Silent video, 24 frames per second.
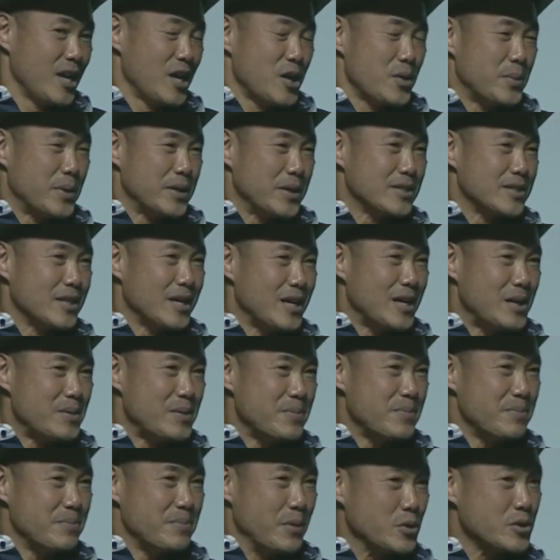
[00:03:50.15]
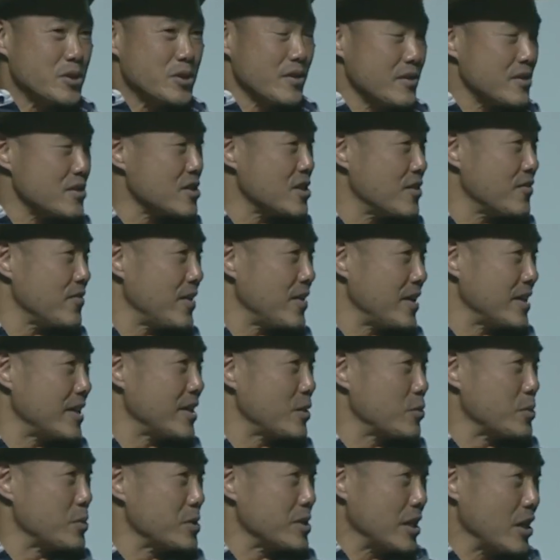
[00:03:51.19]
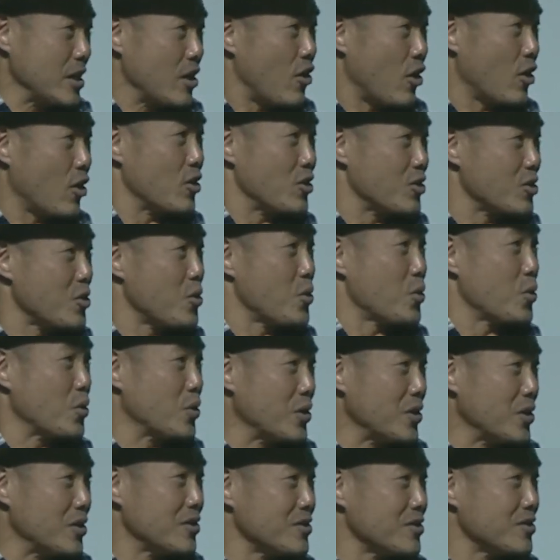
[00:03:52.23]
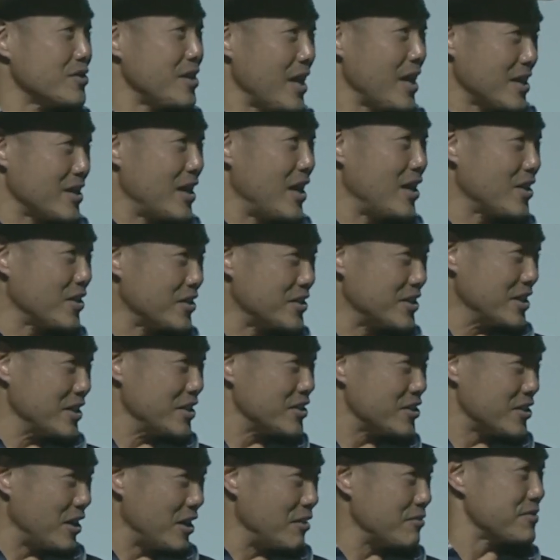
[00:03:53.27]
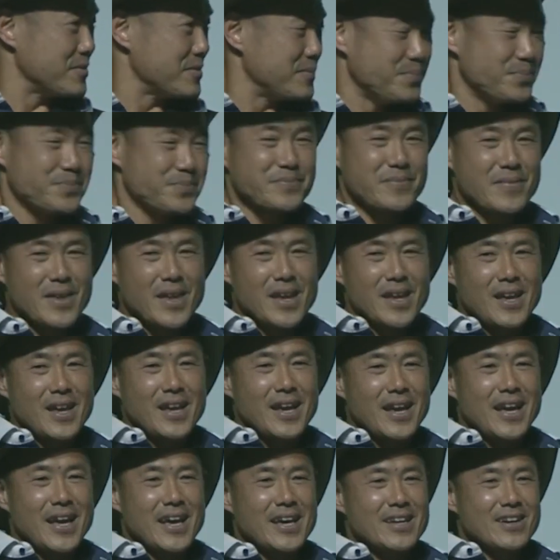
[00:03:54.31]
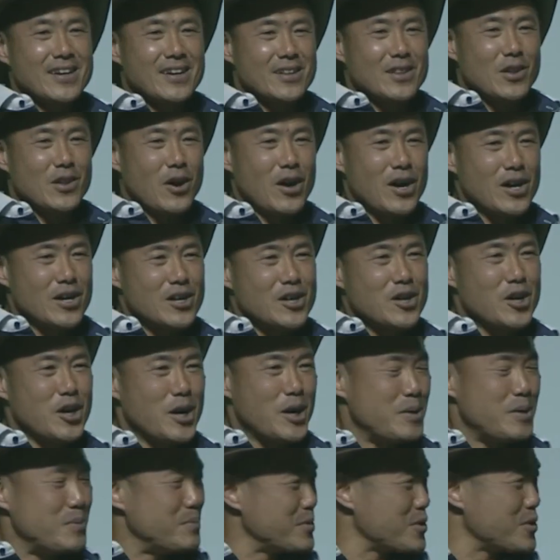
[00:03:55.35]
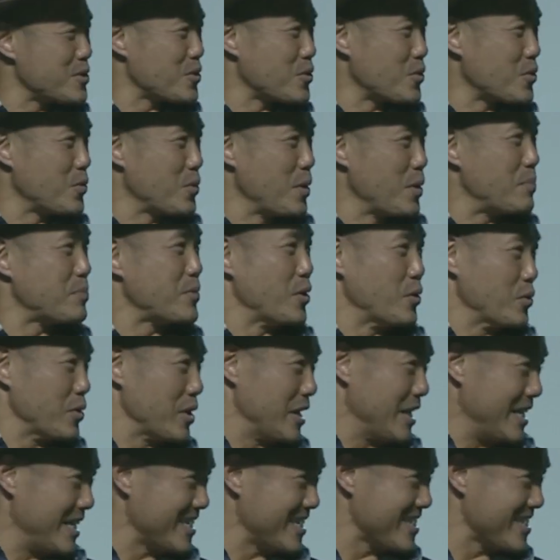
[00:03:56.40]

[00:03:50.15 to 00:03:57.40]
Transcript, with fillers: But uh, most of the stuff I did was like hardcore technology stuff. And along comes CryptoKitties.